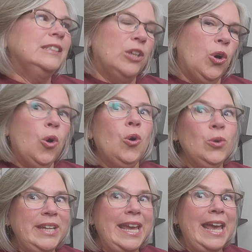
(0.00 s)

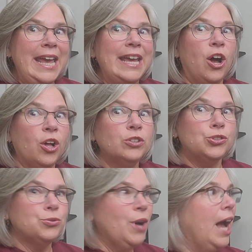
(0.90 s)
Okay, I'll
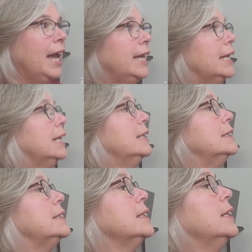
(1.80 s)
try
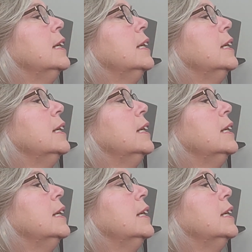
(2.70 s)
it.